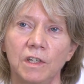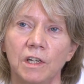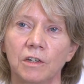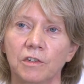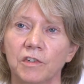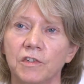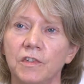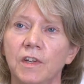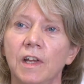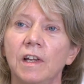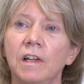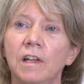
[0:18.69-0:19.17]
we
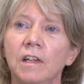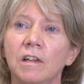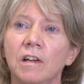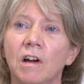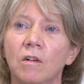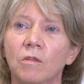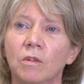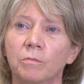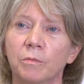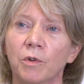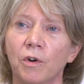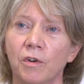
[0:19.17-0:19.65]
are selling
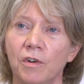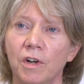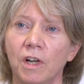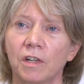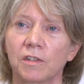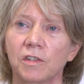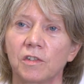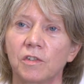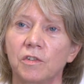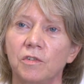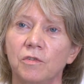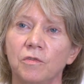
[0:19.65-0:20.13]
our
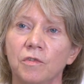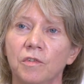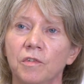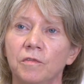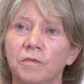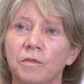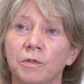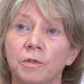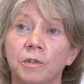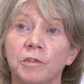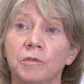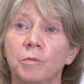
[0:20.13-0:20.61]
products to the
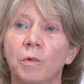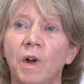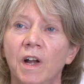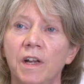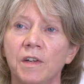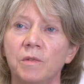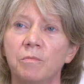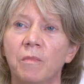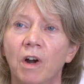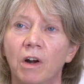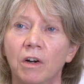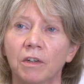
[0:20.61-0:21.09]

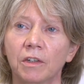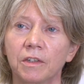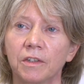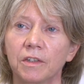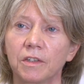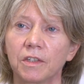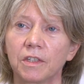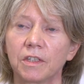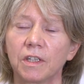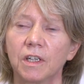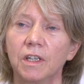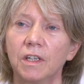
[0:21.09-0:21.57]
worldwide
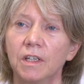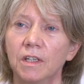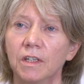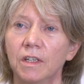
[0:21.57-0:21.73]
market.